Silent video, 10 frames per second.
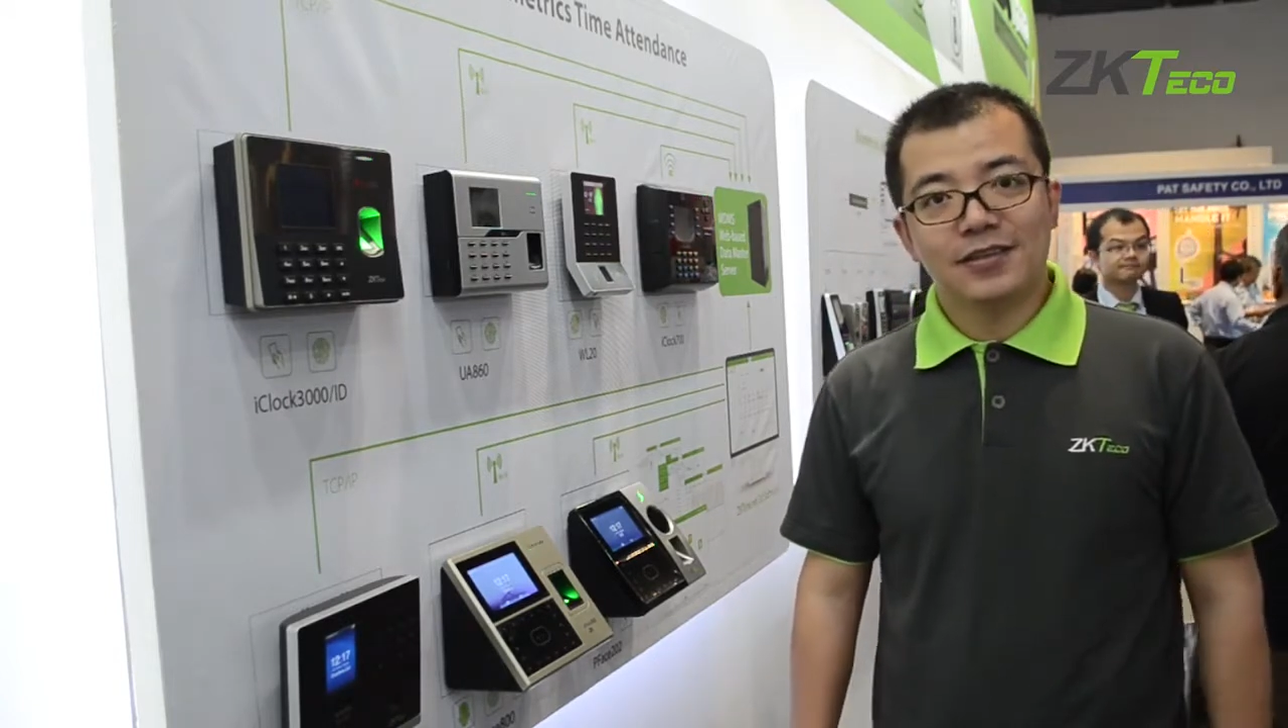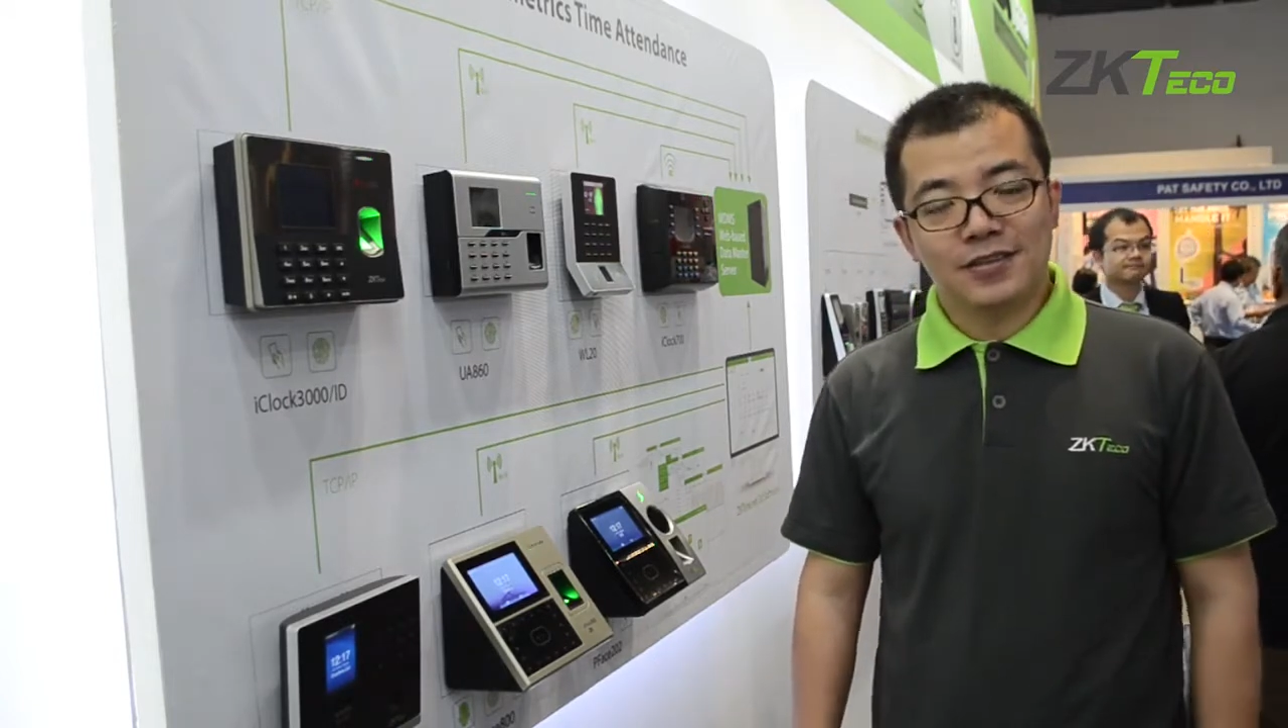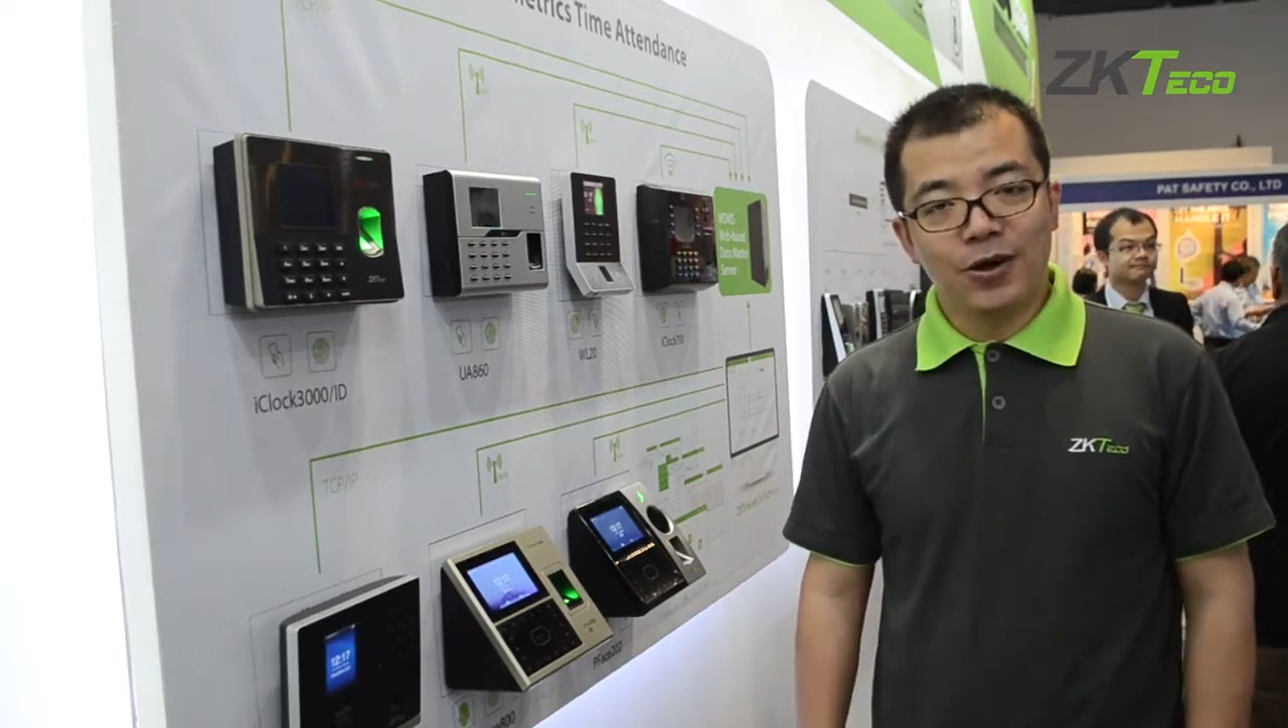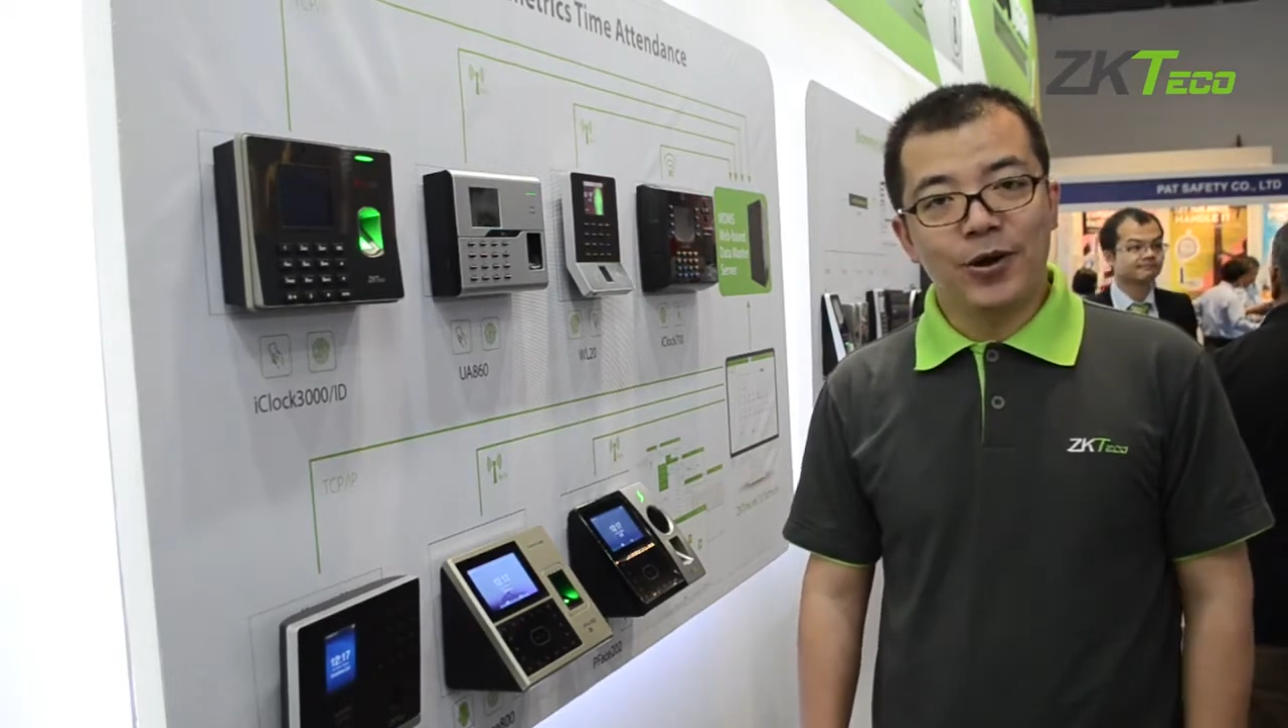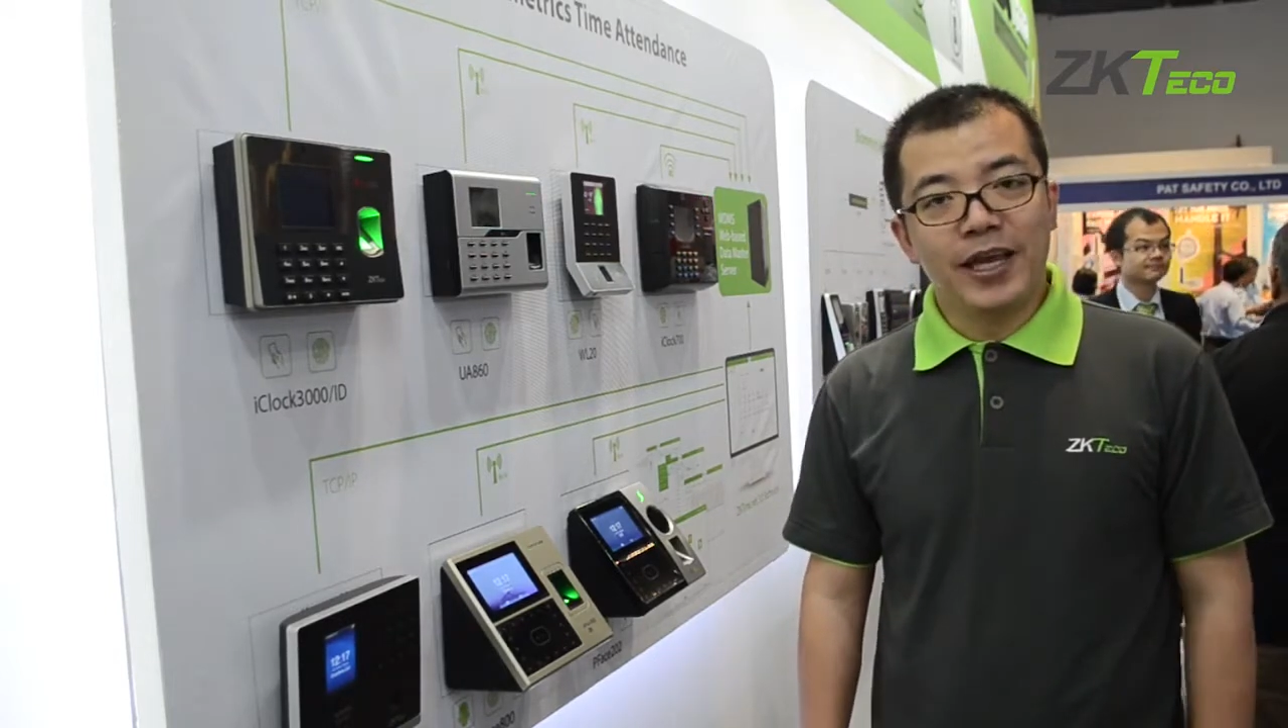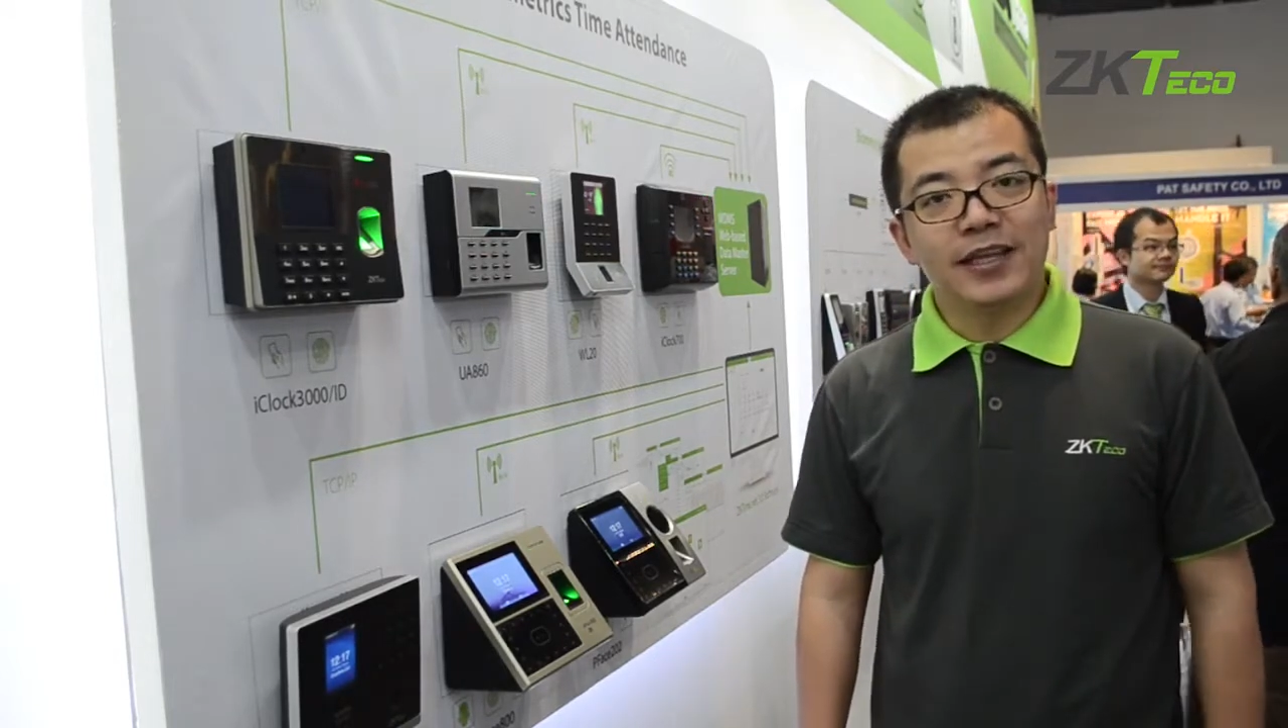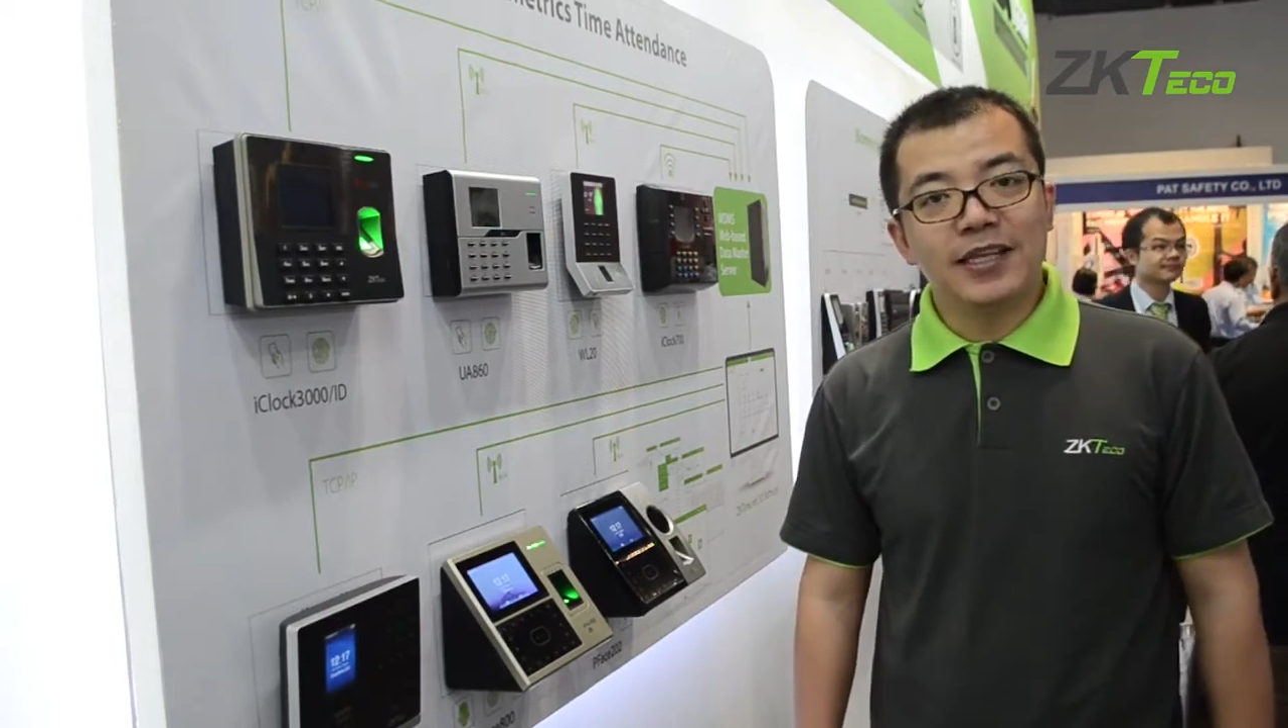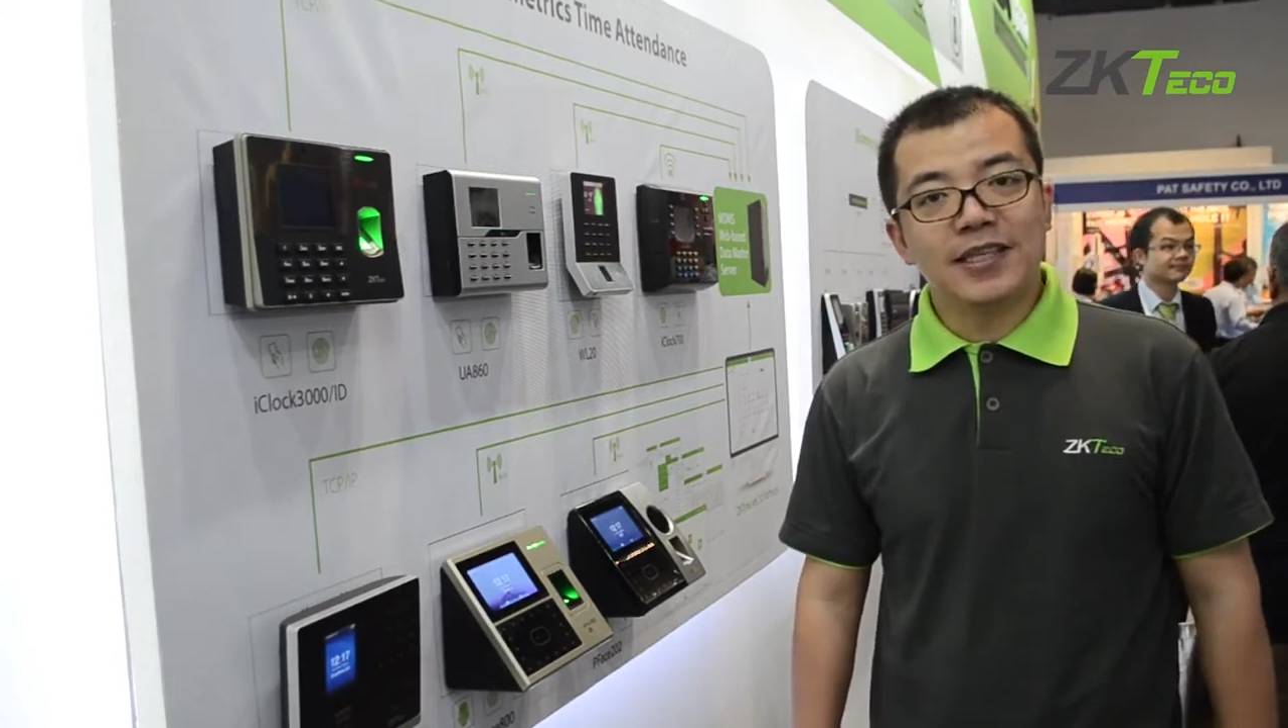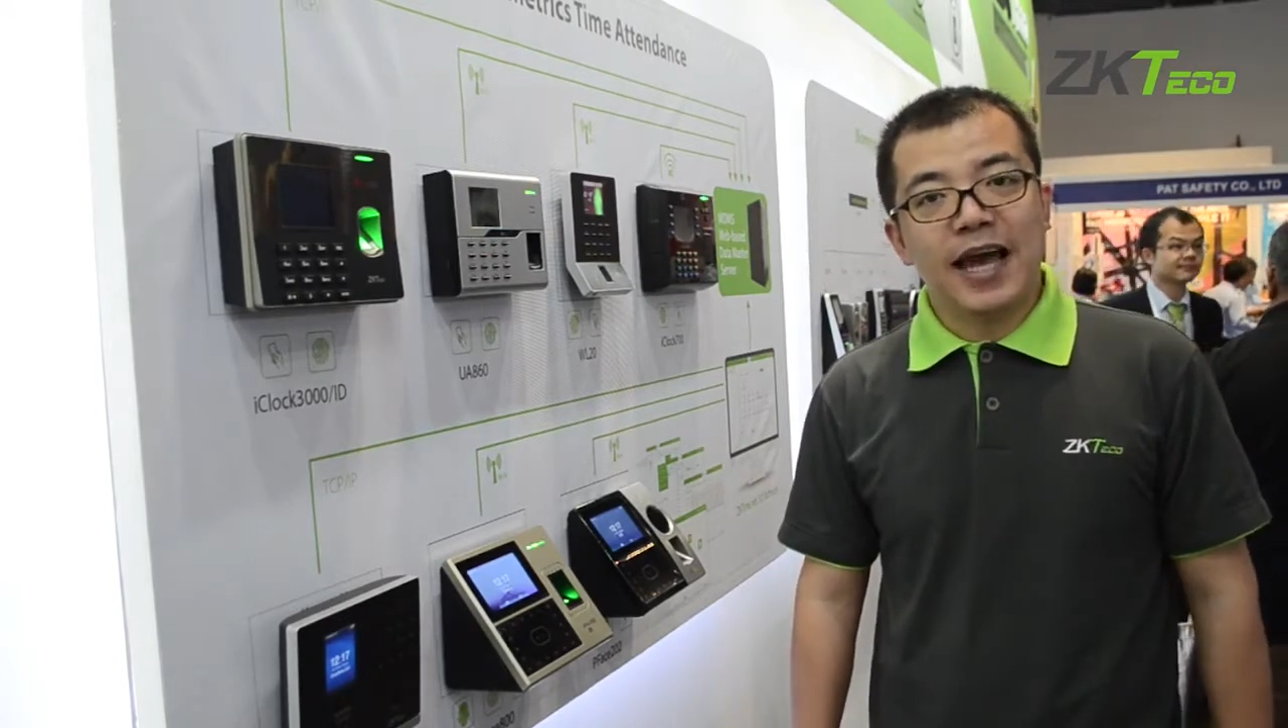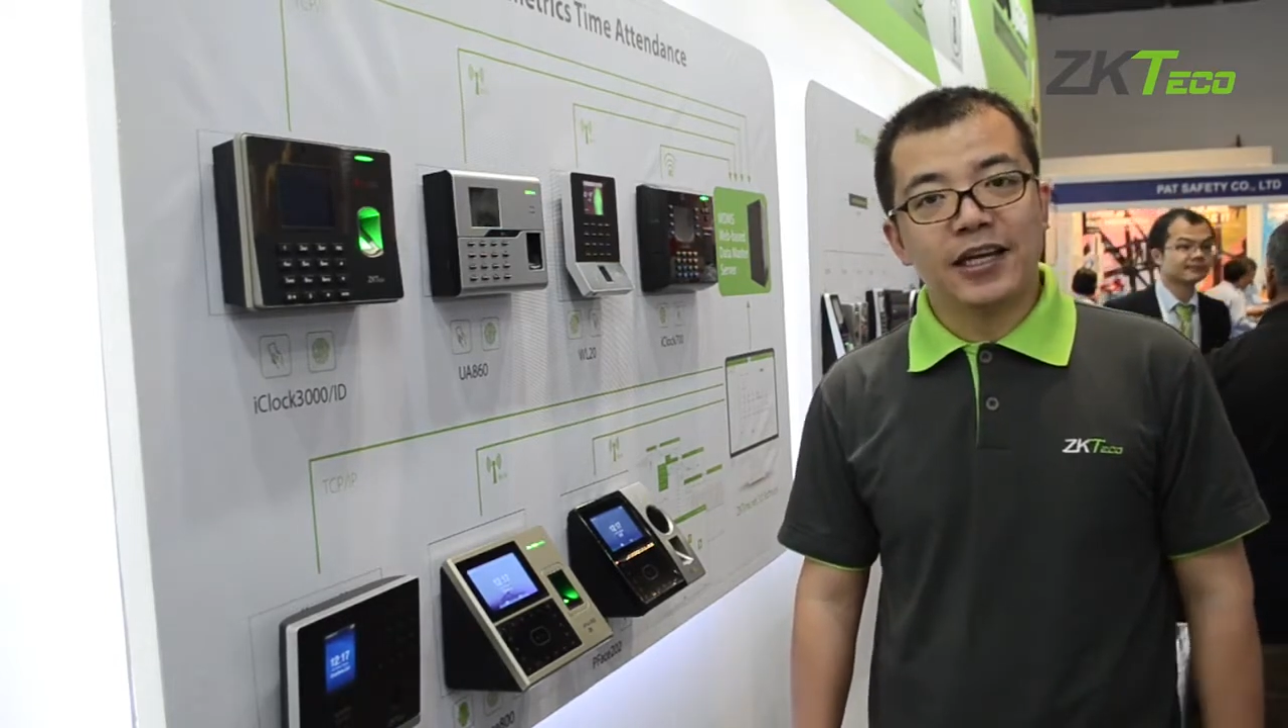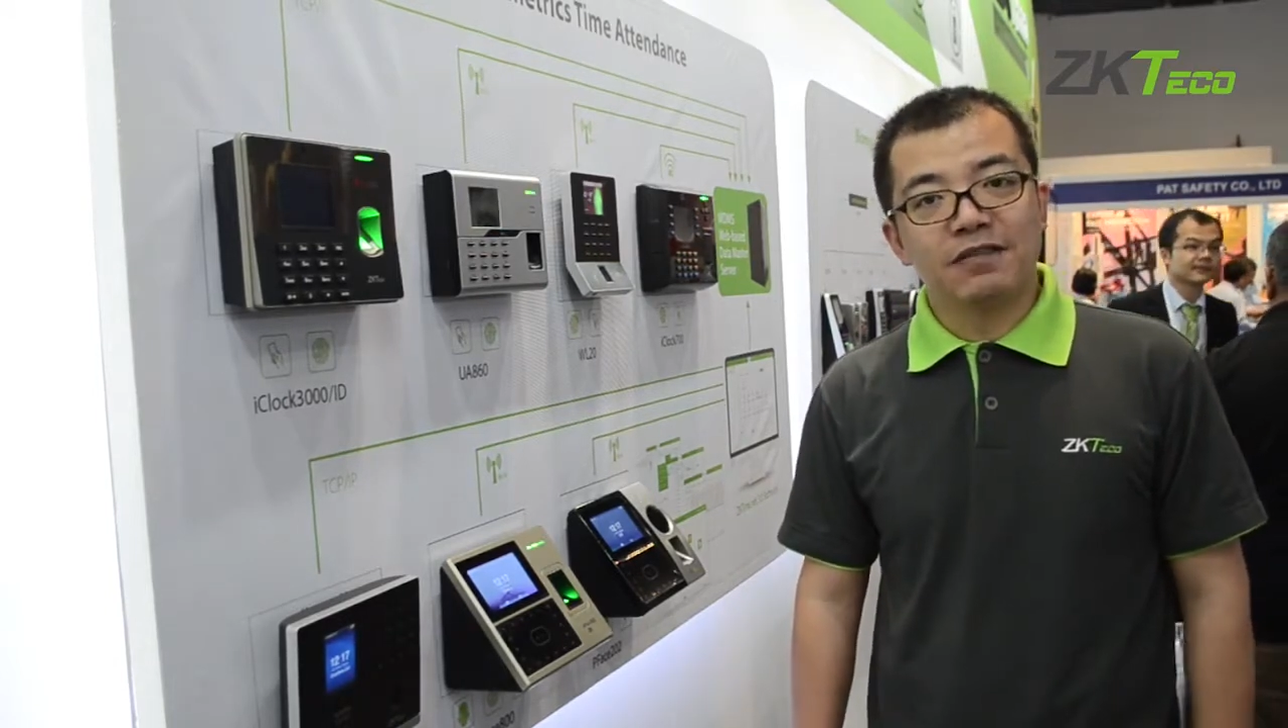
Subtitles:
So in this kind